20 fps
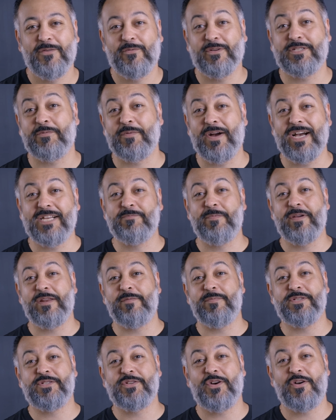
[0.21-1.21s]
What's up guys, my
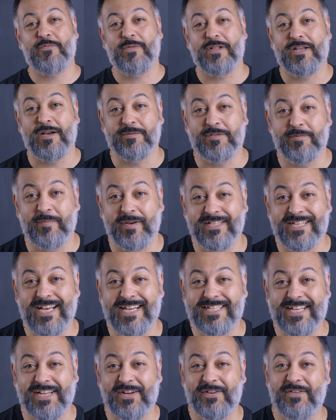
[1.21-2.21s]
name is Shawn, welcome to my
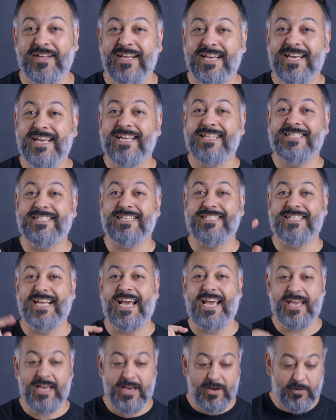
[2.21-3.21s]
tech channel.
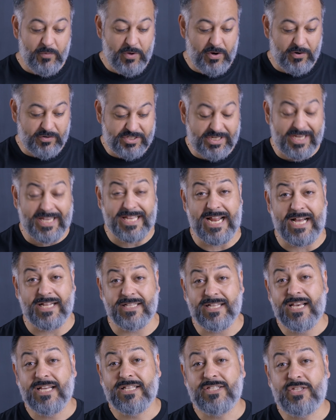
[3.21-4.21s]
Today we are checking
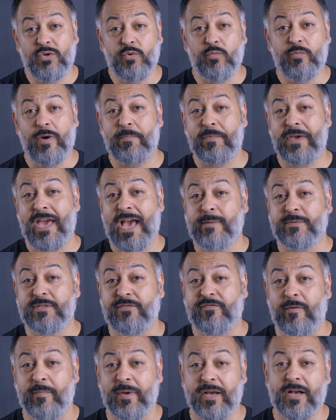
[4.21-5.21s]
out two webcams
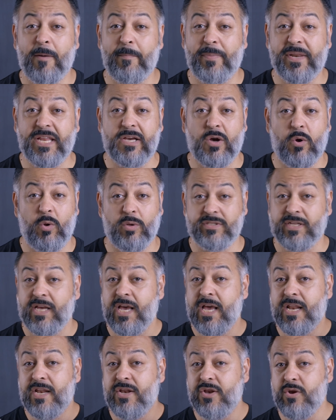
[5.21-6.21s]
from a company called
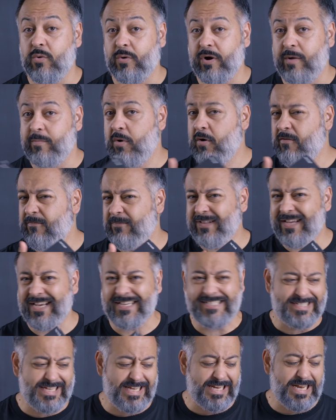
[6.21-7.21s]
Nuroum. Hopefully I
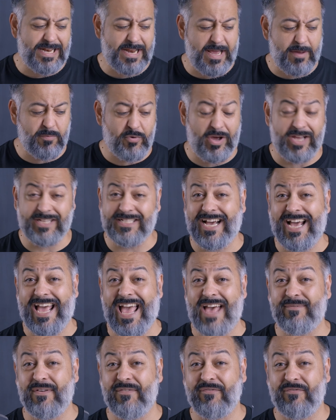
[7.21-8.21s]
say the name right. I
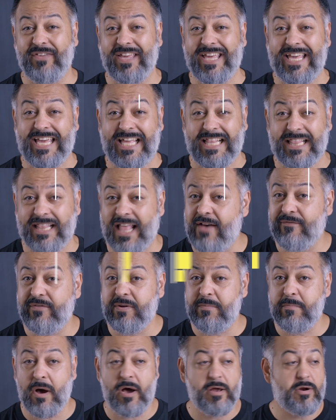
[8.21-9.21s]
have a
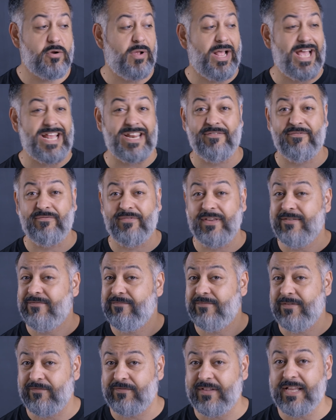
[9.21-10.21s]
V11 model and a
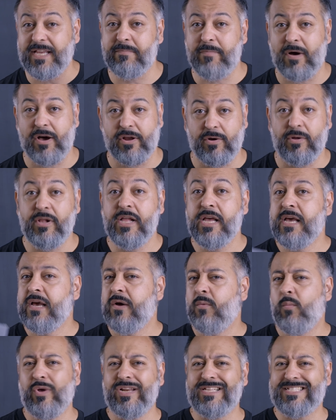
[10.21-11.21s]
V15 model.
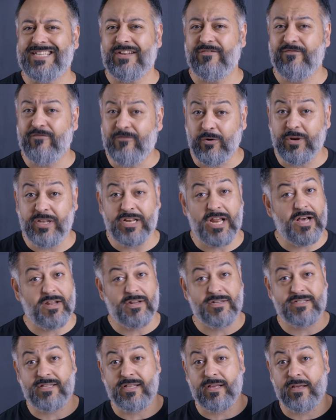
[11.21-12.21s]
One is at
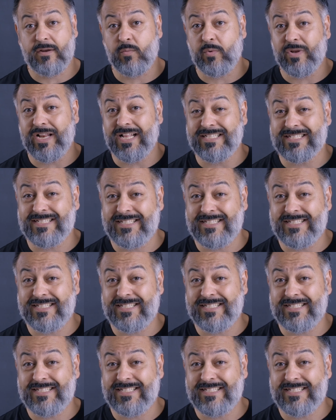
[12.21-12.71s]
$40, the other one at